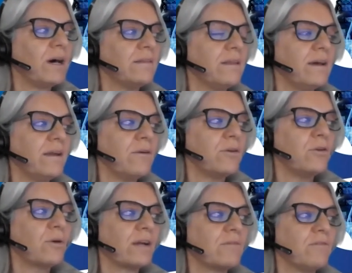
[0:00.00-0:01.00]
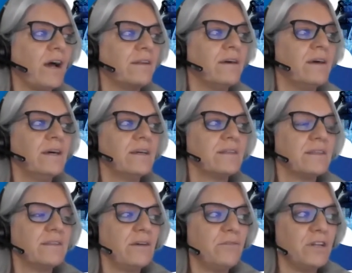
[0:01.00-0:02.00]
And there you can find
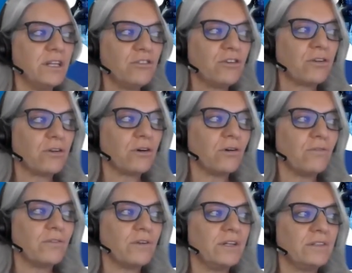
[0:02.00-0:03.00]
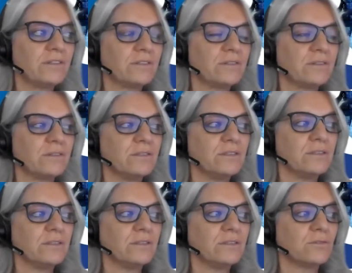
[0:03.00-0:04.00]
the definition of
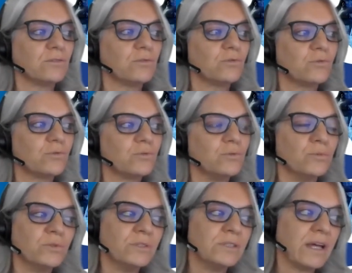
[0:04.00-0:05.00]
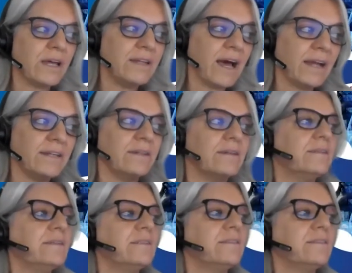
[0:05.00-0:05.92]
the 9